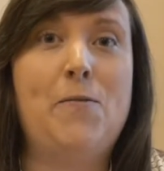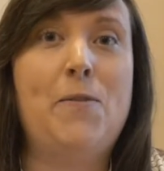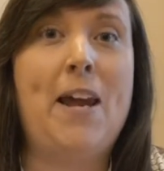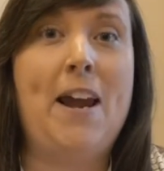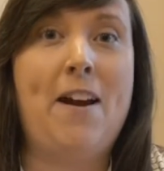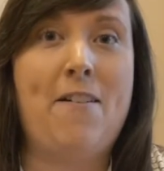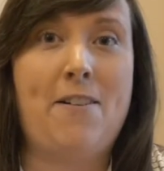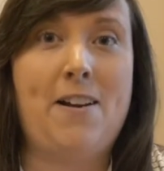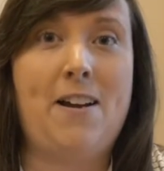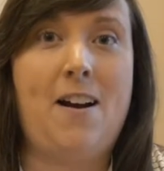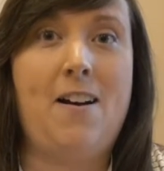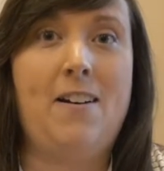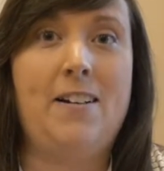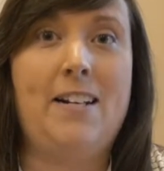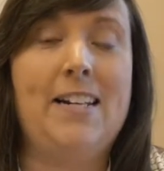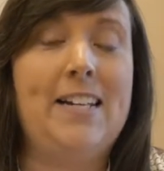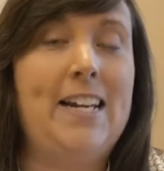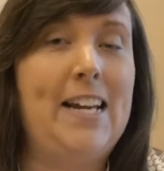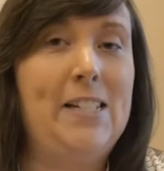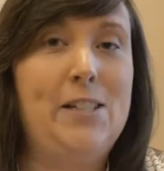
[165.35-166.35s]
carry-on
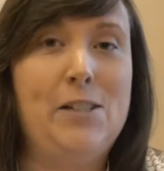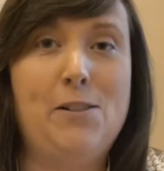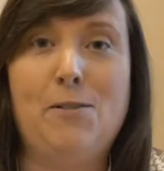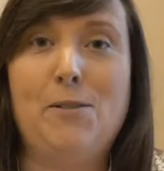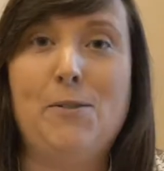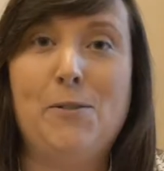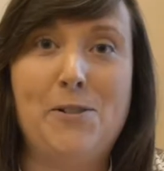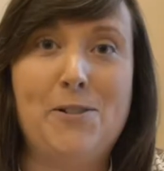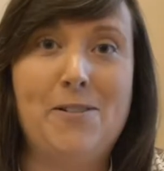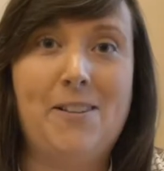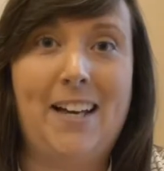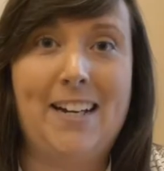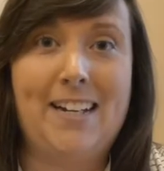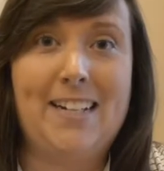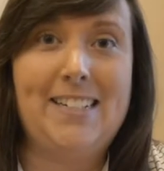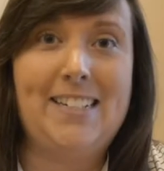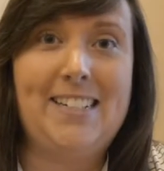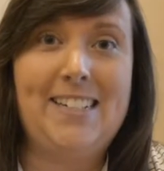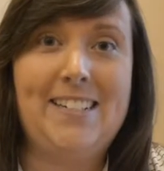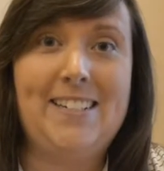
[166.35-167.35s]
in case you lose your
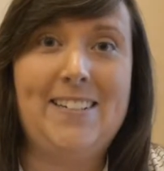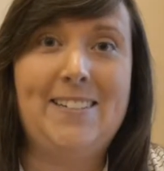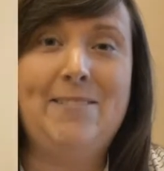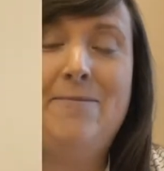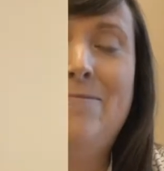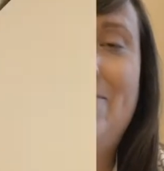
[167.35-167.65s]
luggage.